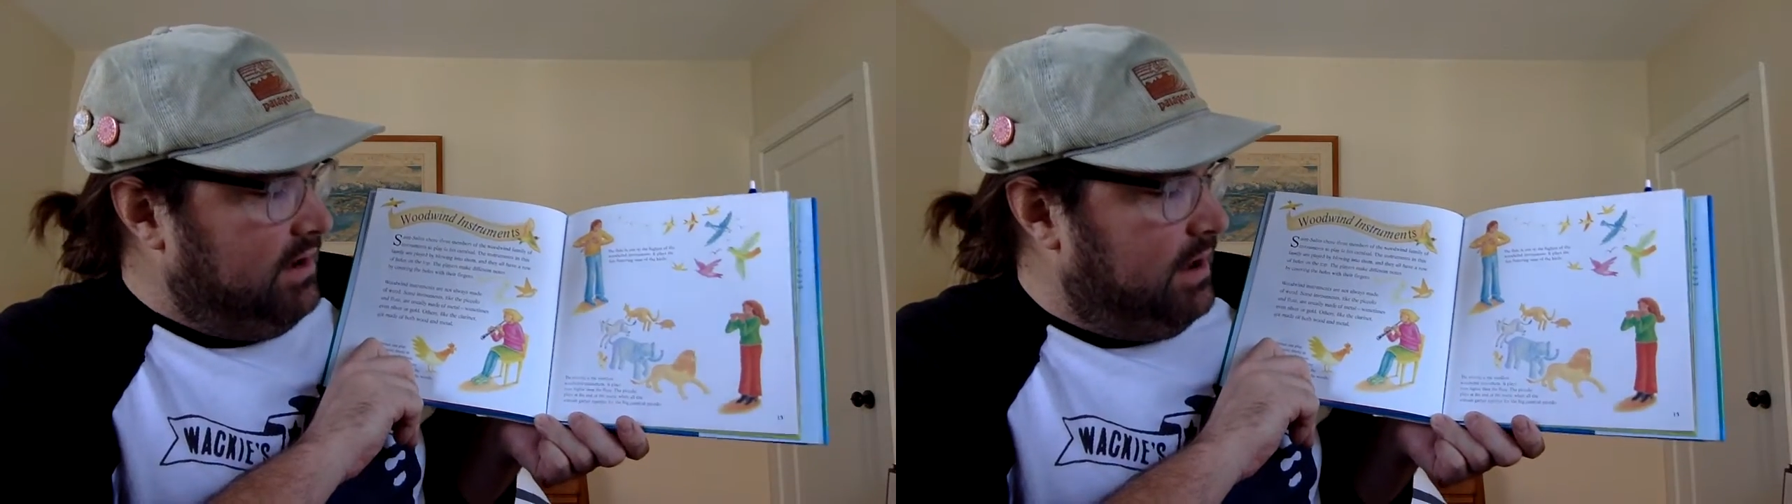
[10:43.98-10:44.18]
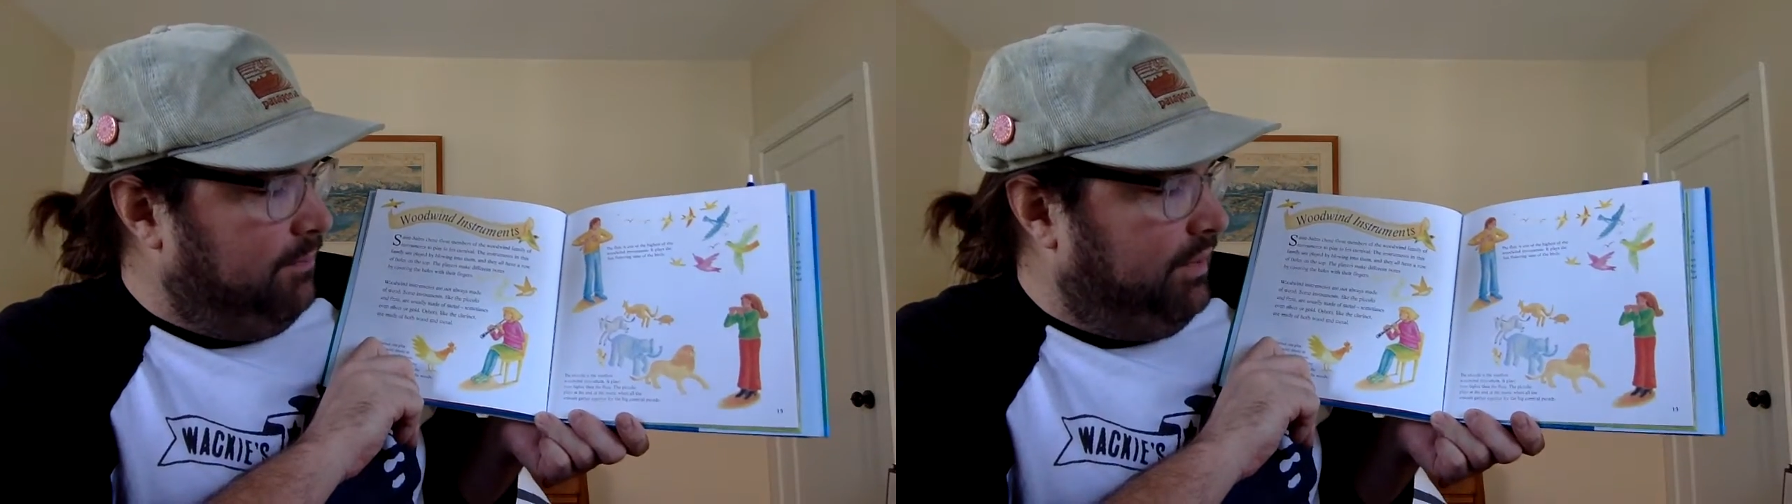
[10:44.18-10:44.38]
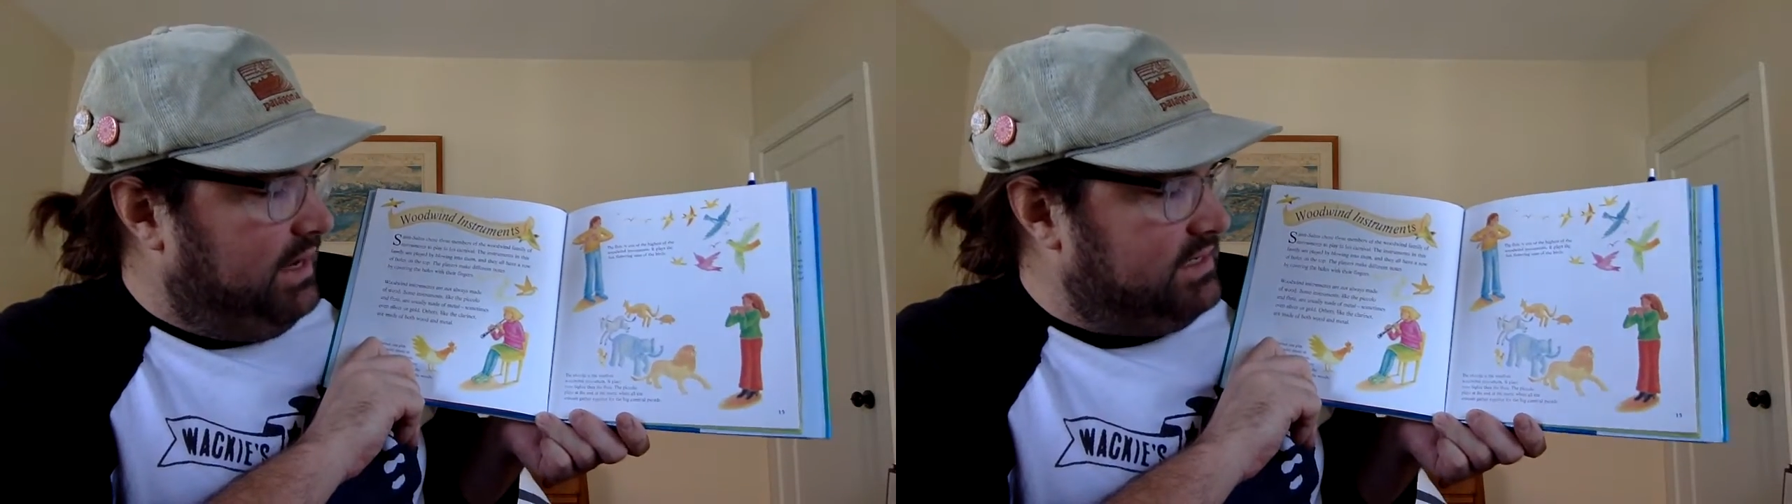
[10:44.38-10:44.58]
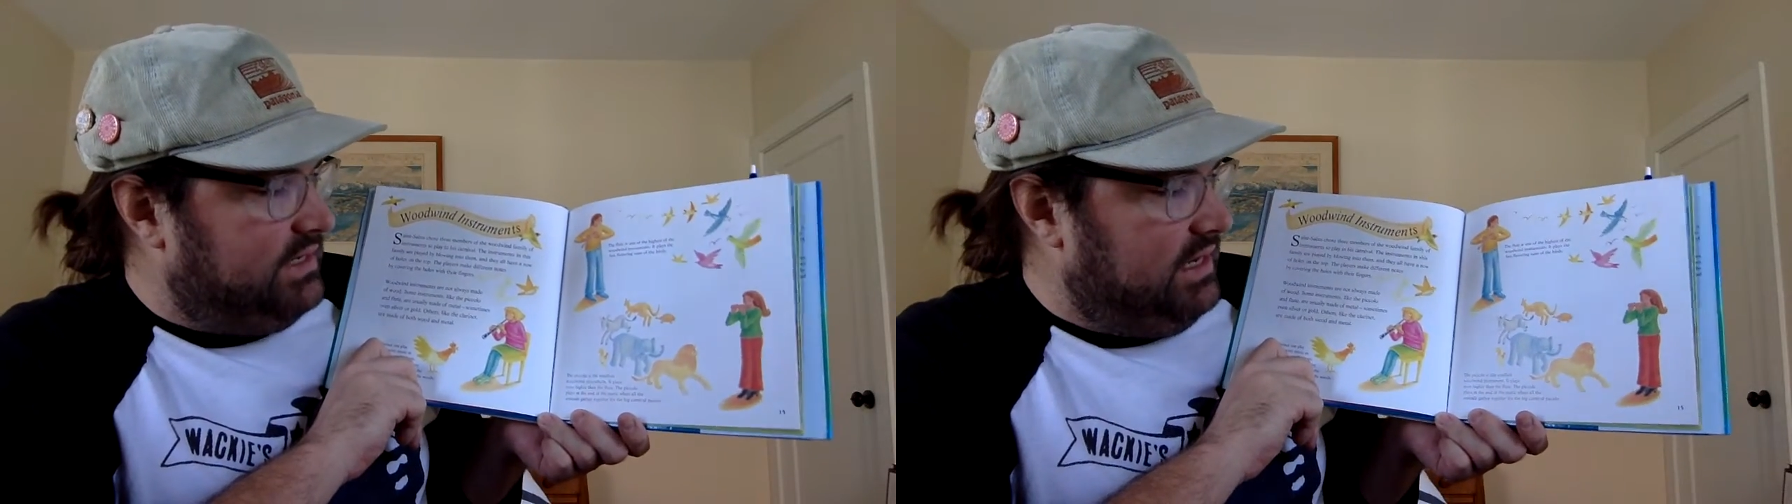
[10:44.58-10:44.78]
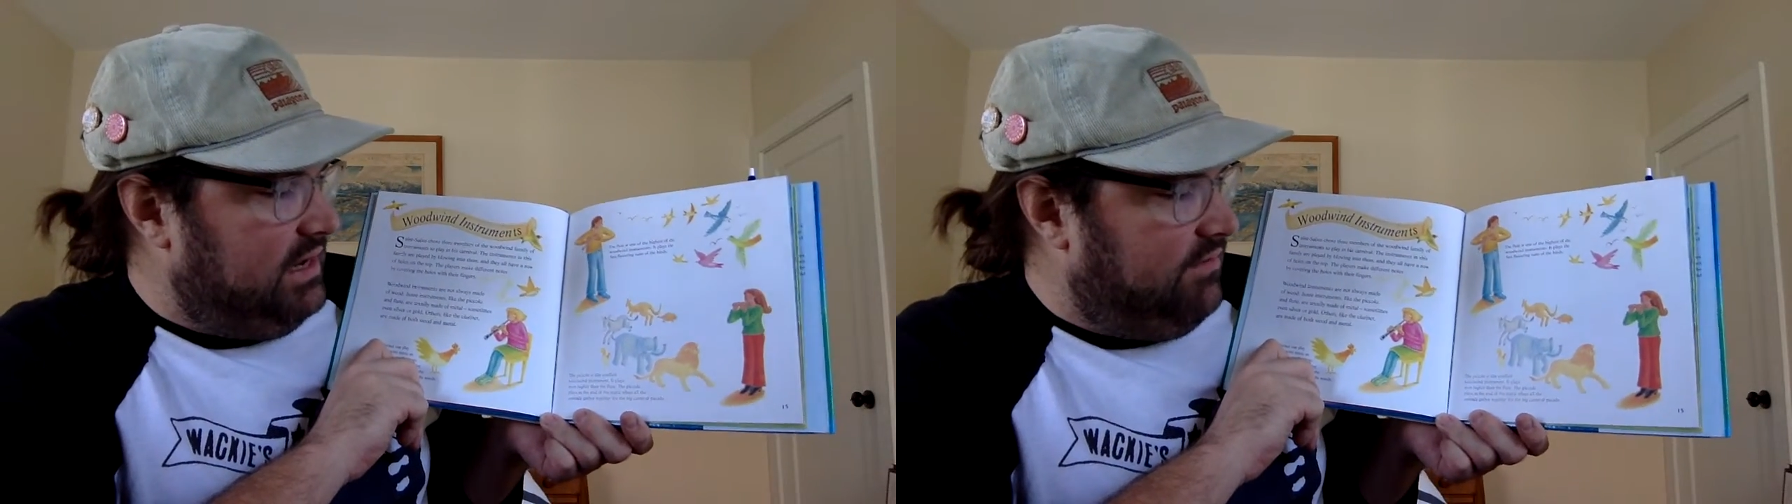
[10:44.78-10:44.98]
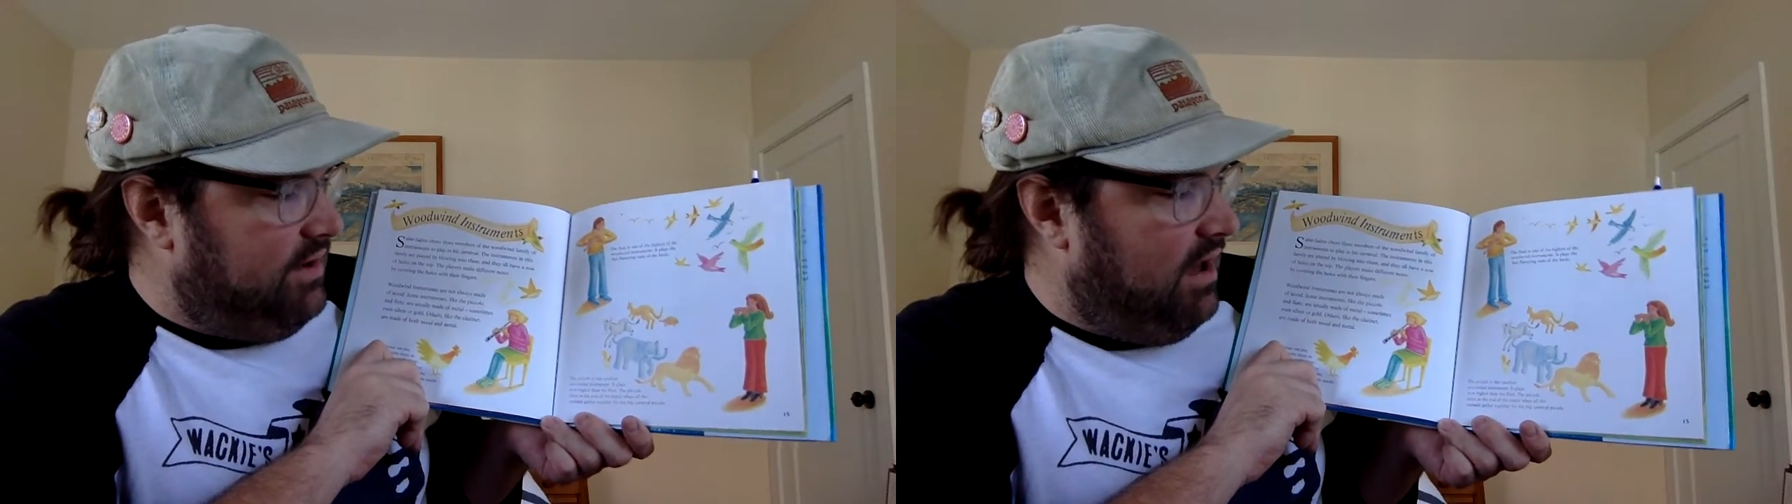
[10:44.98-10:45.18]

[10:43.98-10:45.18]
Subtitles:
It plays even